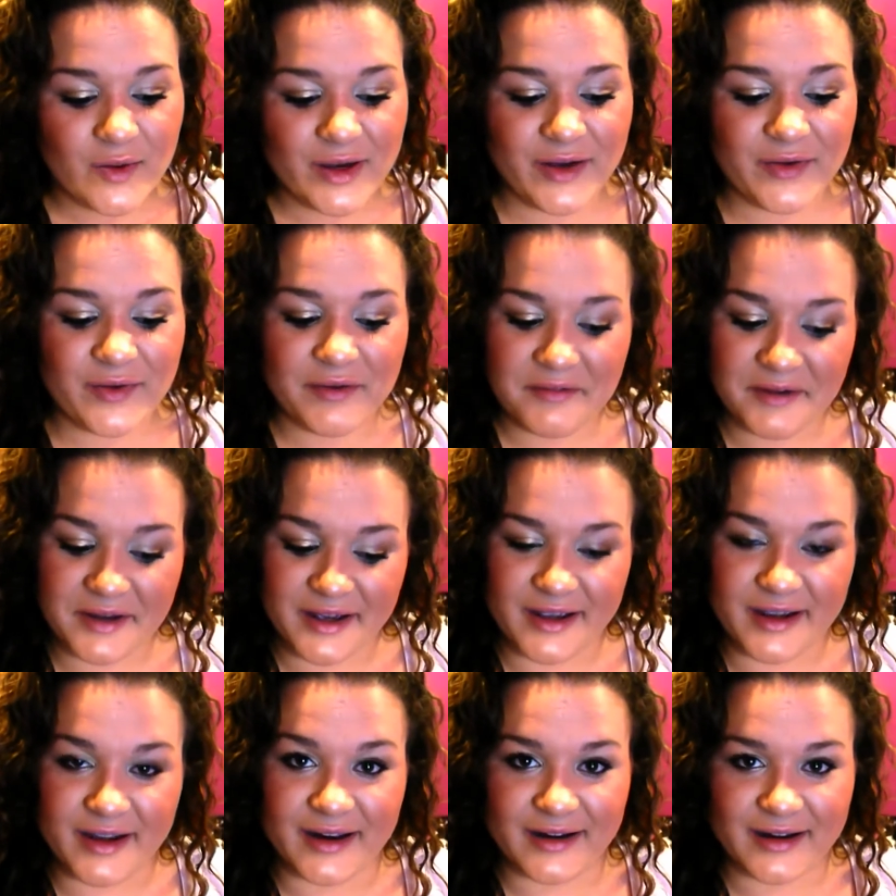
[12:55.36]
Wait, wait,
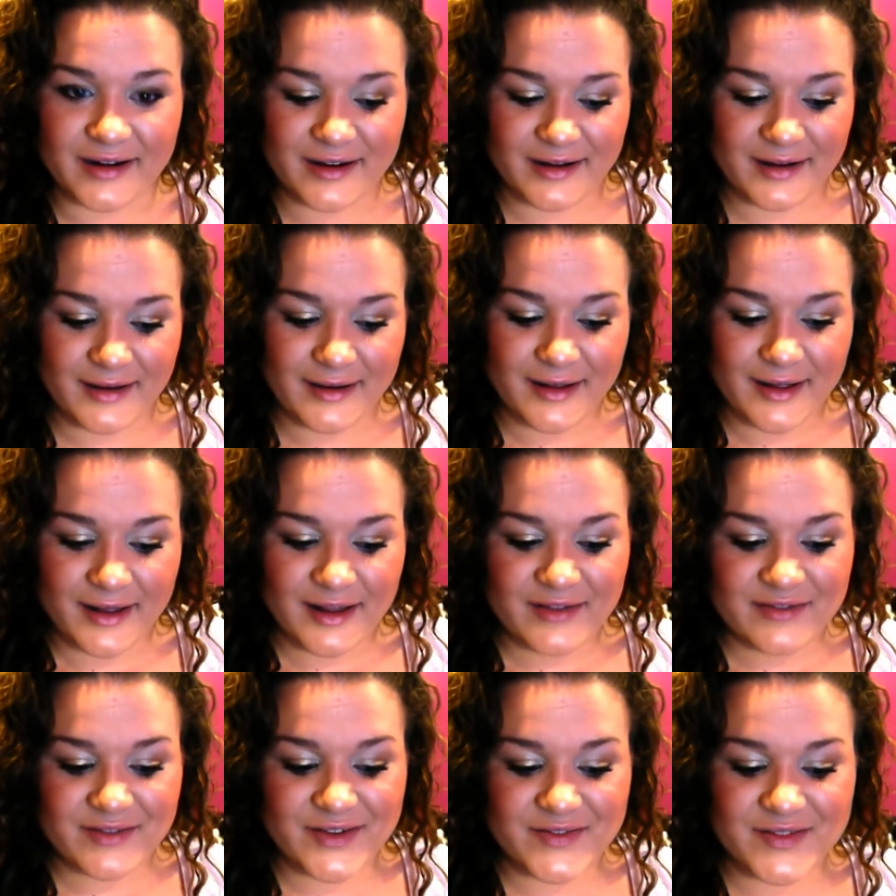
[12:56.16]
wait.
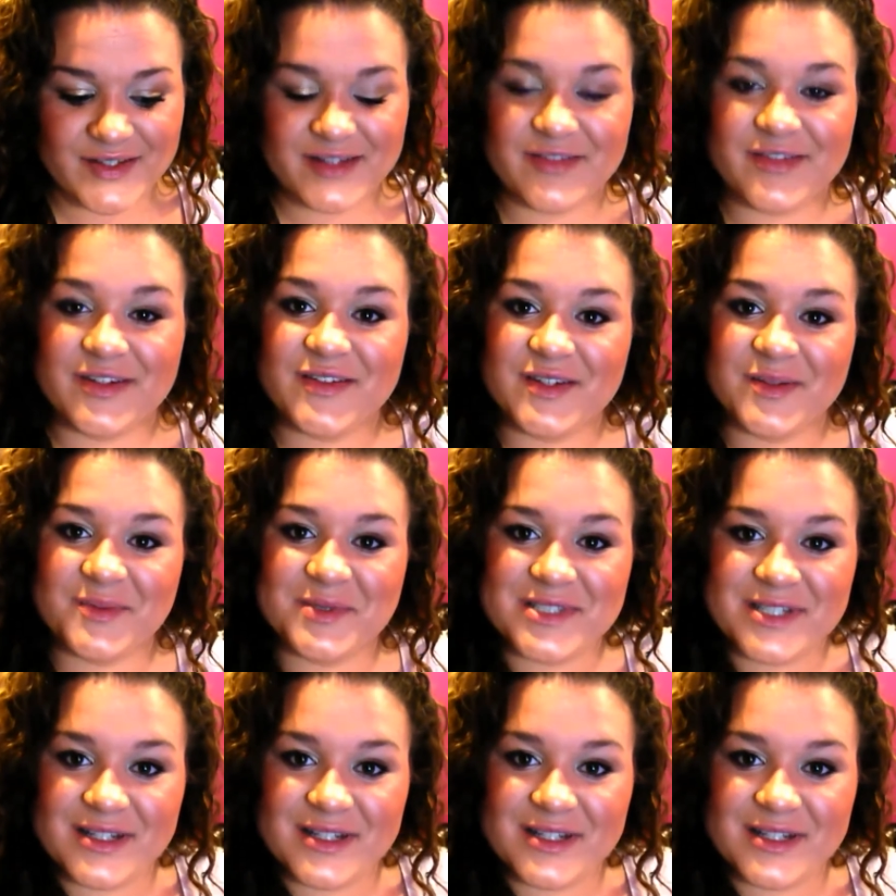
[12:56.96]
50, 50%